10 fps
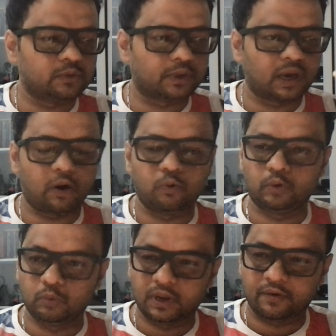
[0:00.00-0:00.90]
okay. How
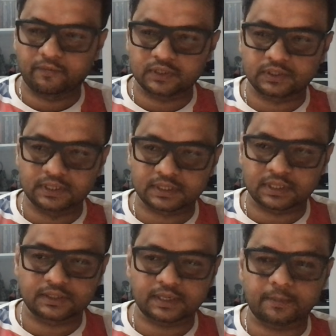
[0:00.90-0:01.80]
to leverage these
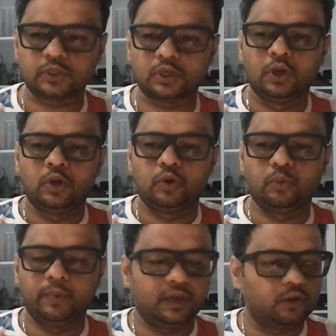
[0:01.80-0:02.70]
concepts to
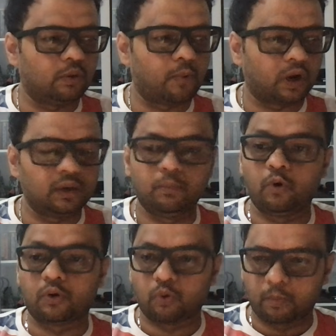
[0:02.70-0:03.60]
make your model
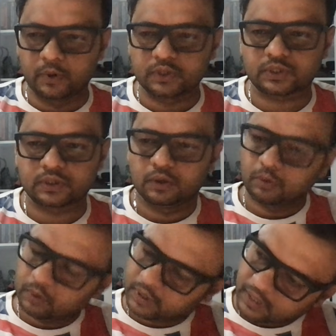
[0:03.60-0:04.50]
more robust,
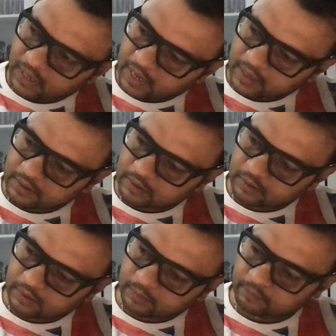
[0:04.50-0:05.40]
okay, and
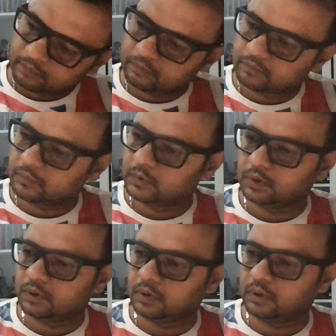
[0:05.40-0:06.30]

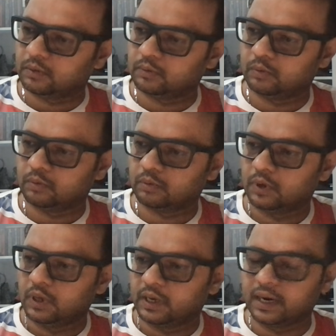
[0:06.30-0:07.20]
no
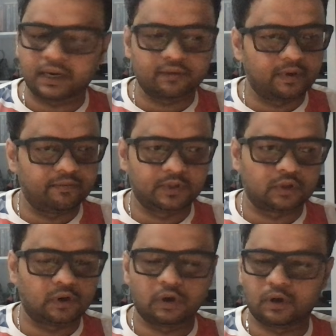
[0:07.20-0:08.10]
get away with
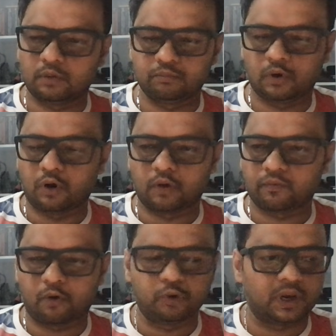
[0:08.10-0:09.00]
a lot
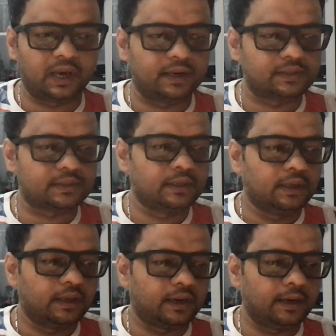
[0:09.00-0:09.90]
of outliers,
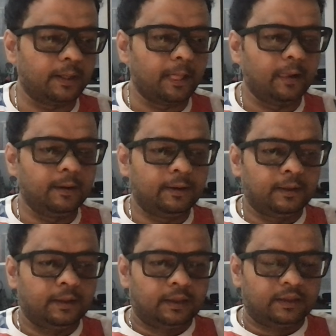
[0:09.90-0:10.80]
right.
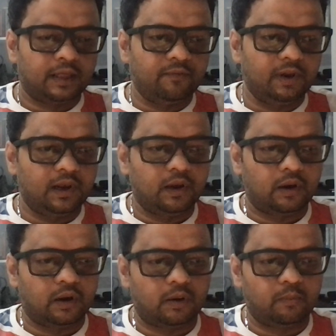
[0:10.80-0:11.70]
Then
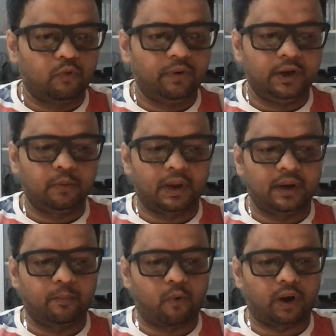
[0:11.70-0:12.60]
we'll move into an
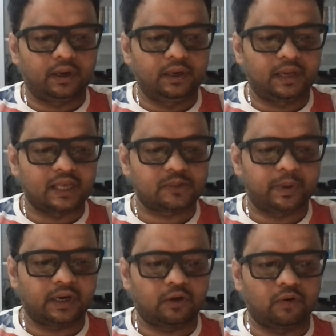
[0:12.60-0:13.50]
important
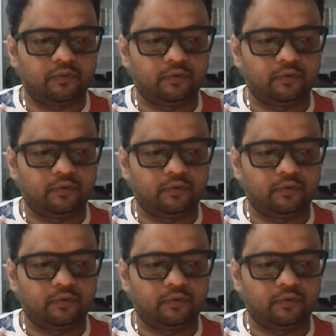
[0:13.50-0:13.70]
aspect of